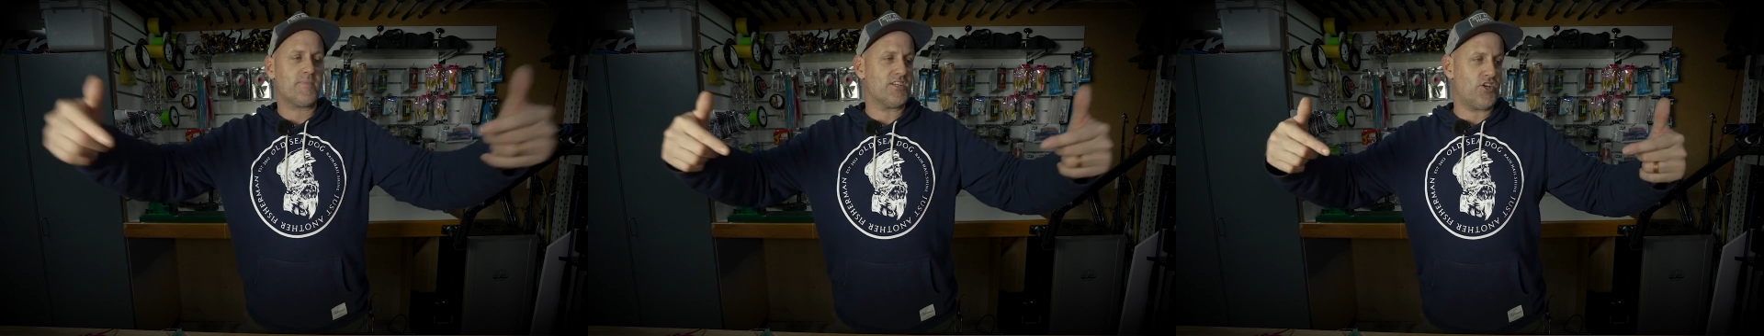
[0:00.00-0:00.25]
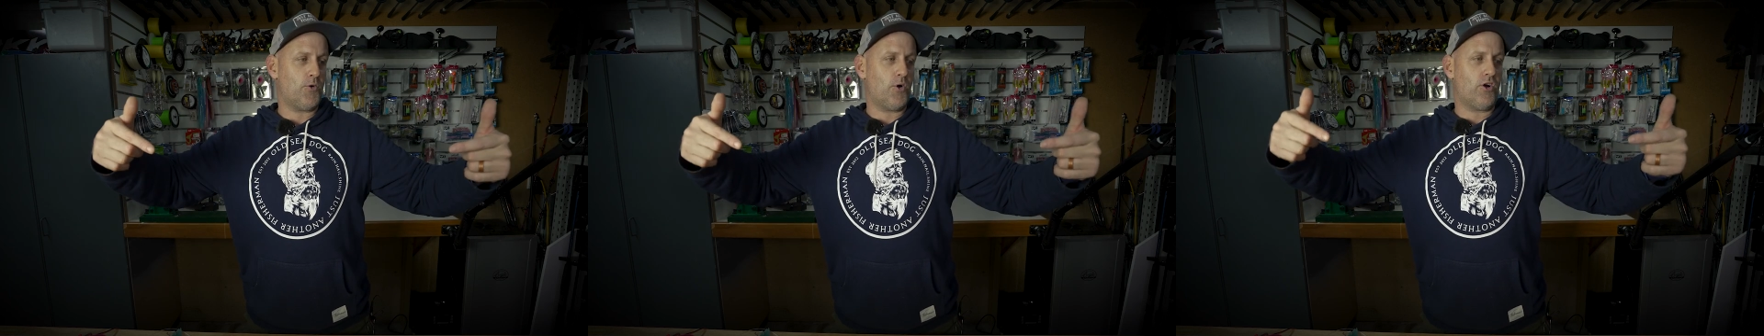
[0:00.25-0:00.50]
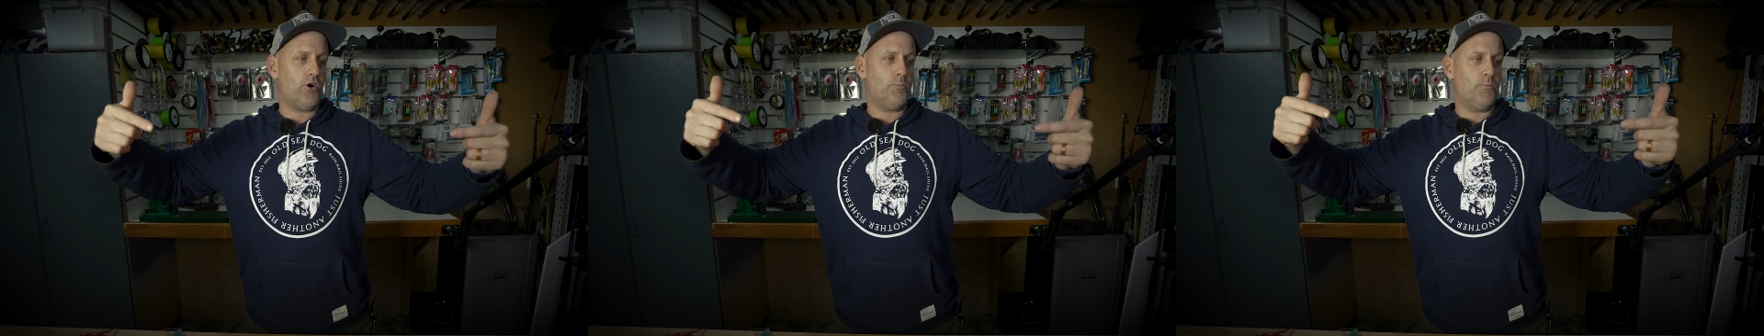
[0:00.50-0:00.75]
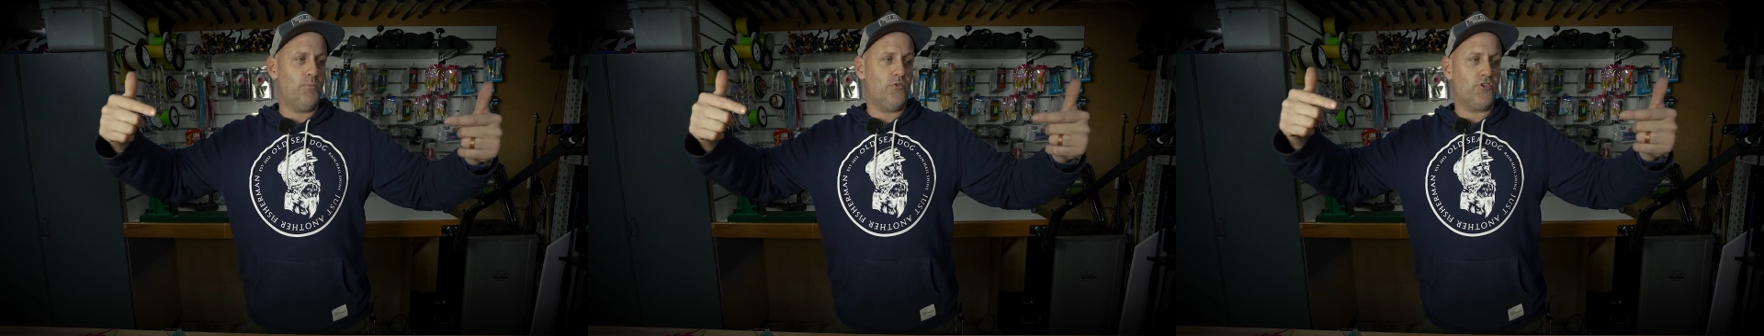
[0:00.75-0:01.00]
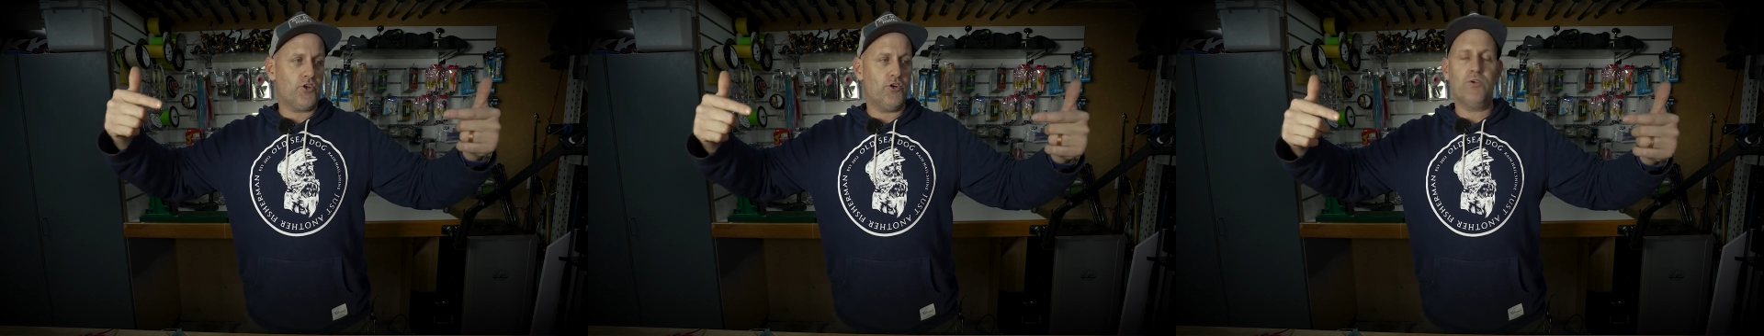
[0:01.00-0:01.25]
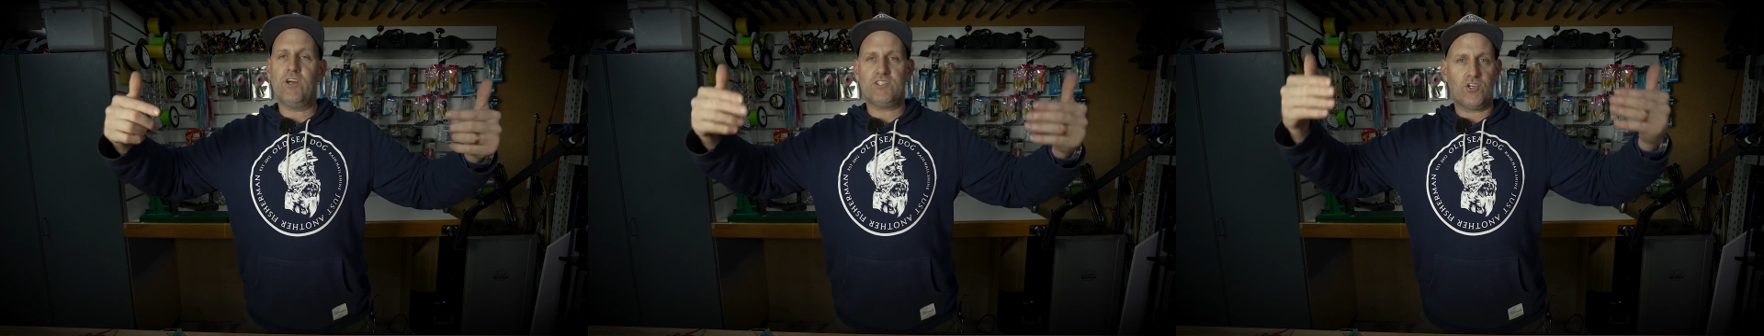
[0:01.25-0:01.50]
So what I'll
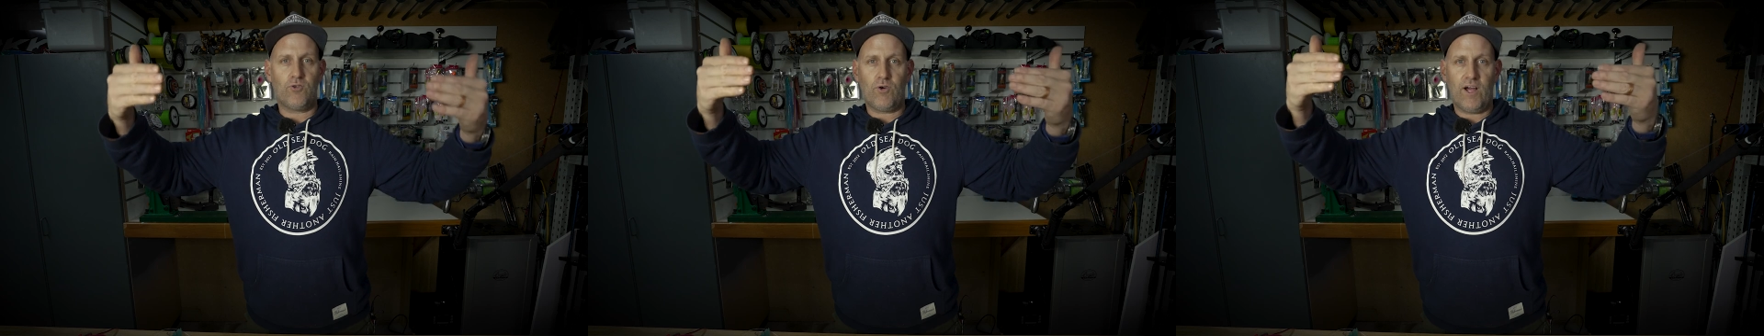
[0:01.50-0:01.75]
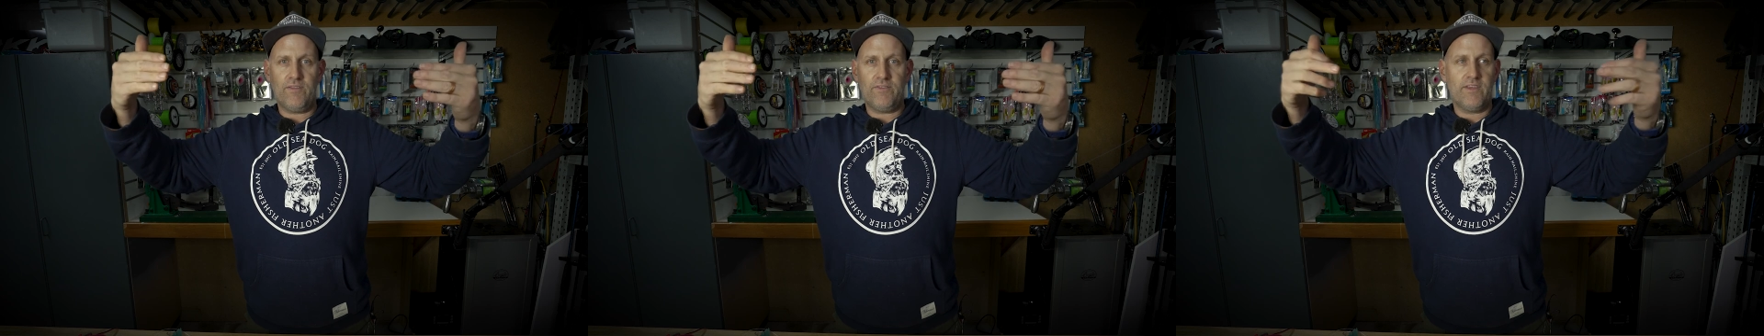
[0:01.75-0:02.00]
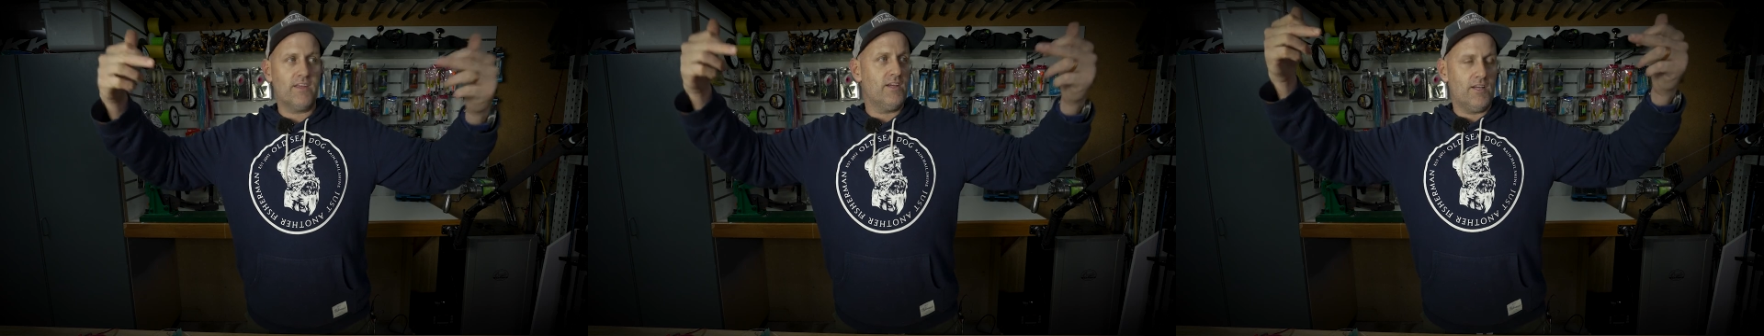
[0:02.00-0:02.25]
do is I'll run